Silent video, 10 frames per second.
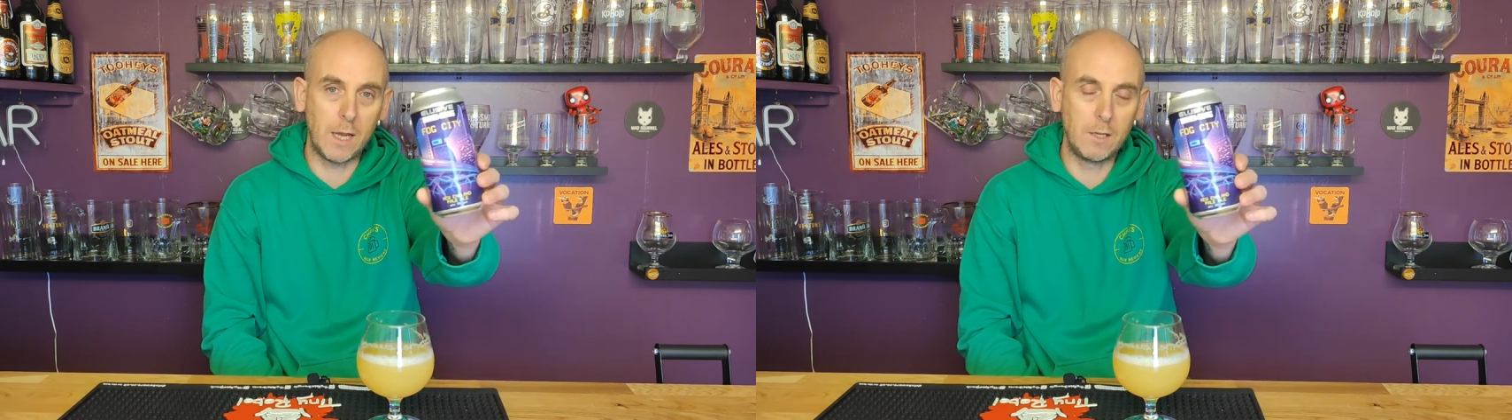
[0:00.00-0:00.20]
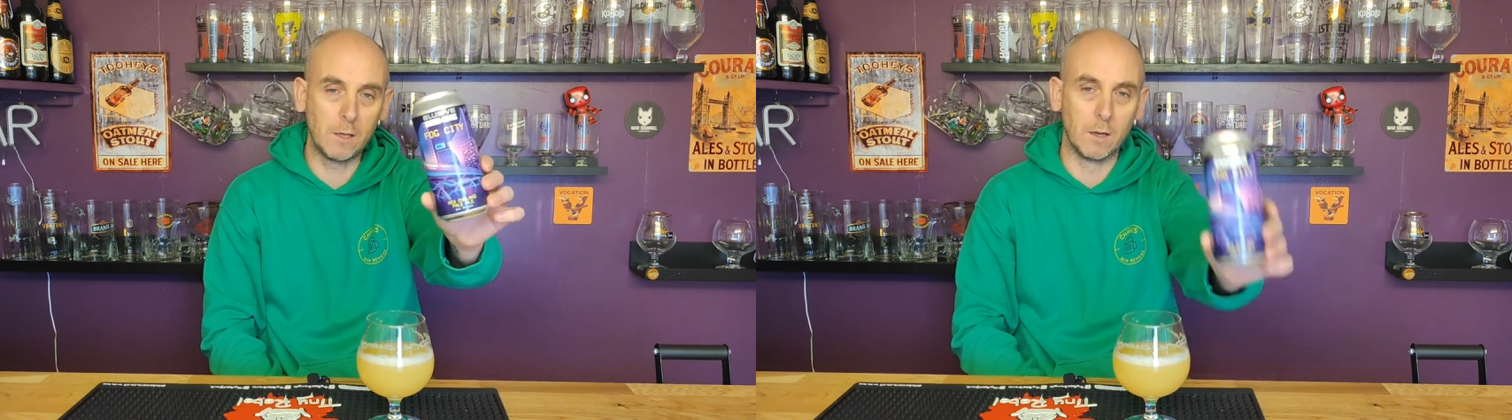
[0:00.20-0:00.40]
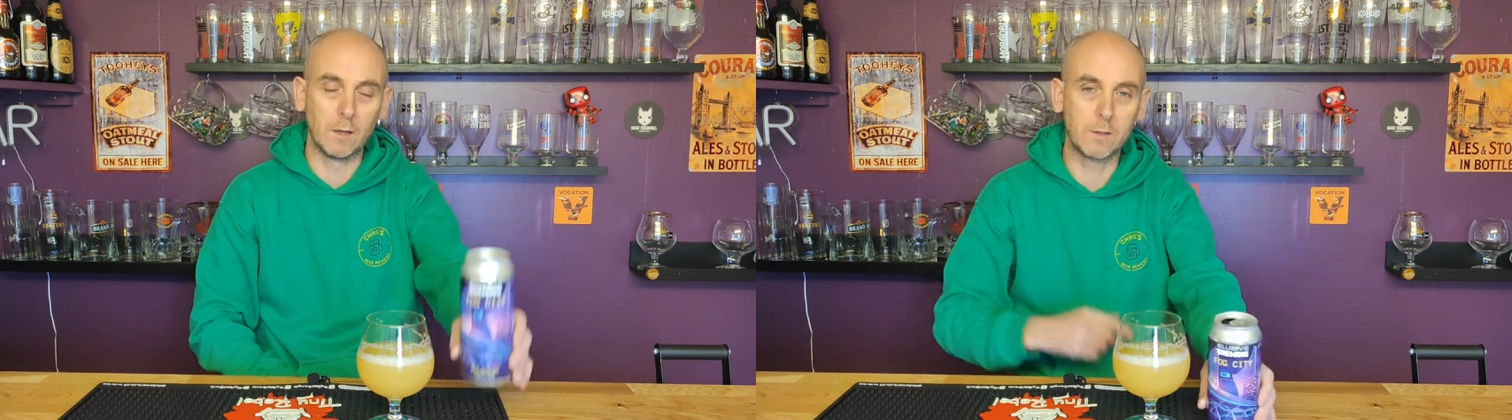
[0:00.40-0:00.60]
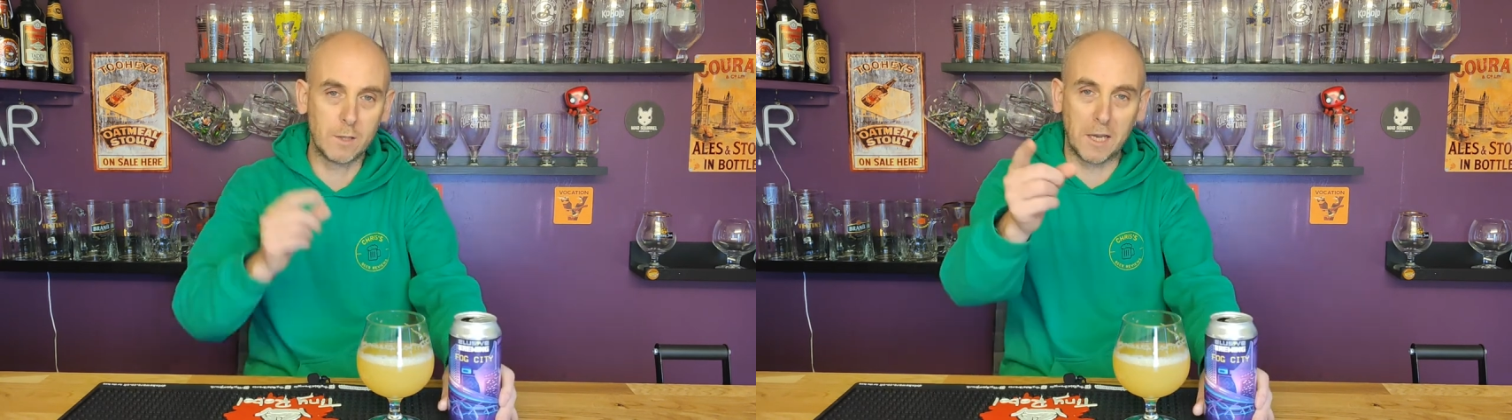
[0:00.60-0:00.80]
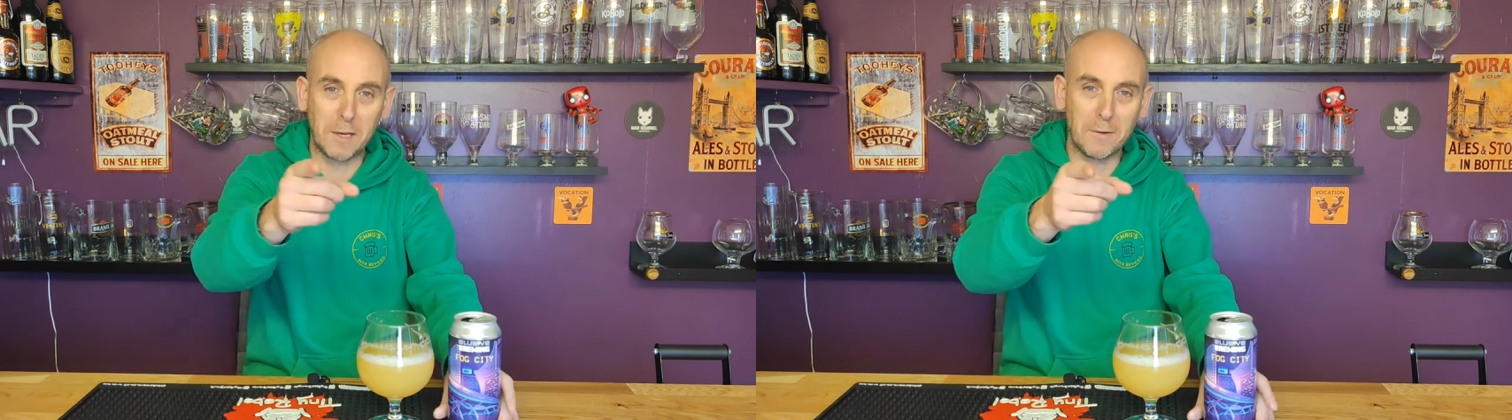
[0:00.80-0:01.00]
Decent.
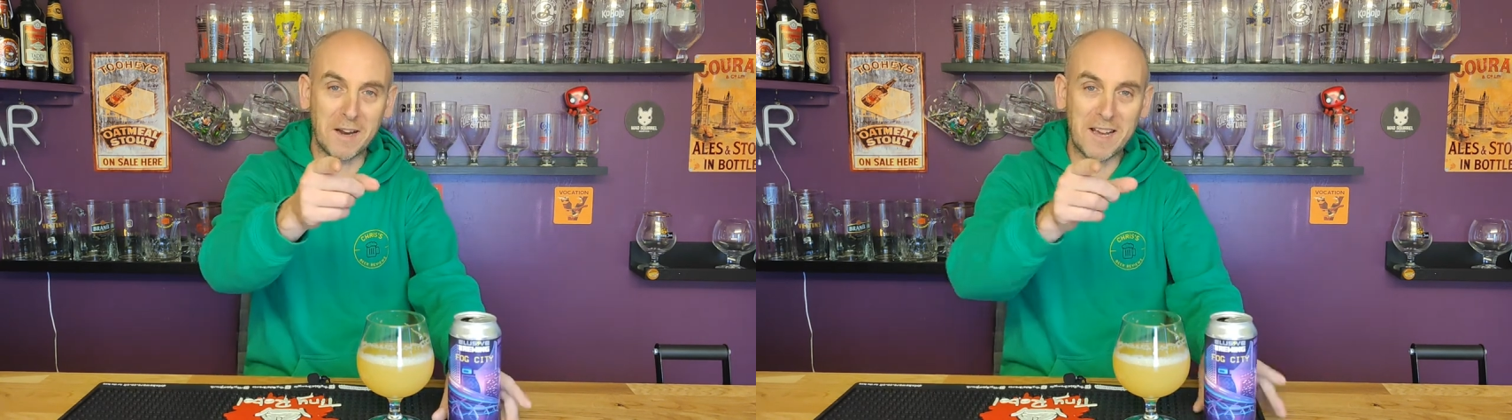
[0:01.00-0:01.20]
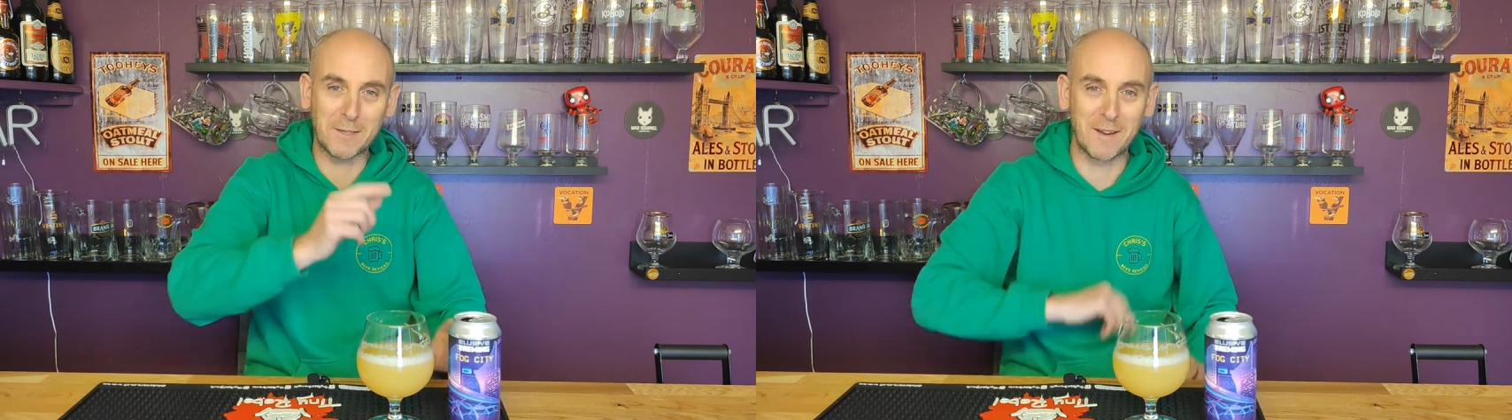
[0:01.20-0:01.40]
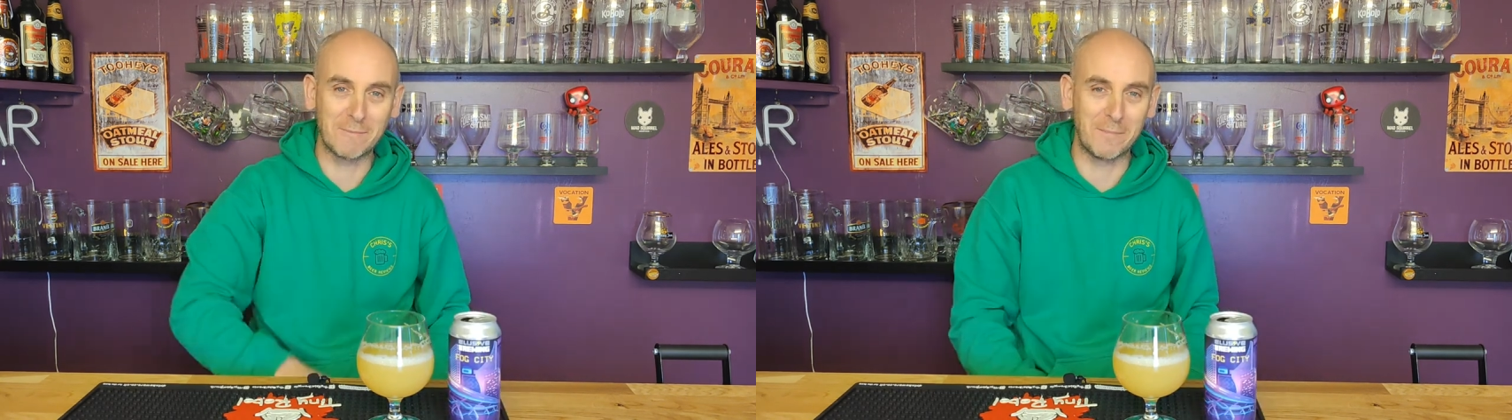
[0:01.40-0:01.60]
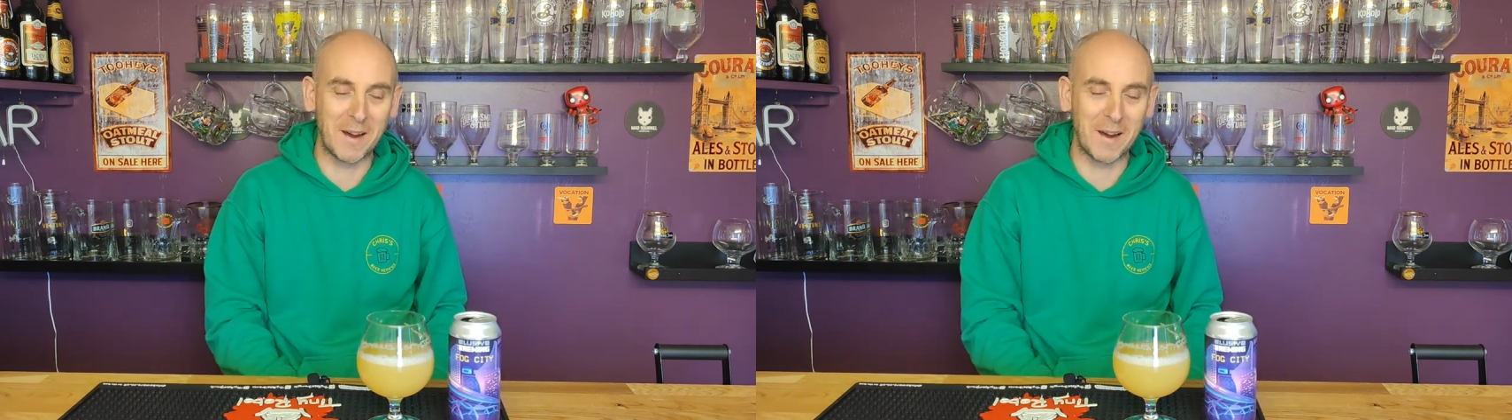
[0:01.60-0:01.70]
See you on the next one.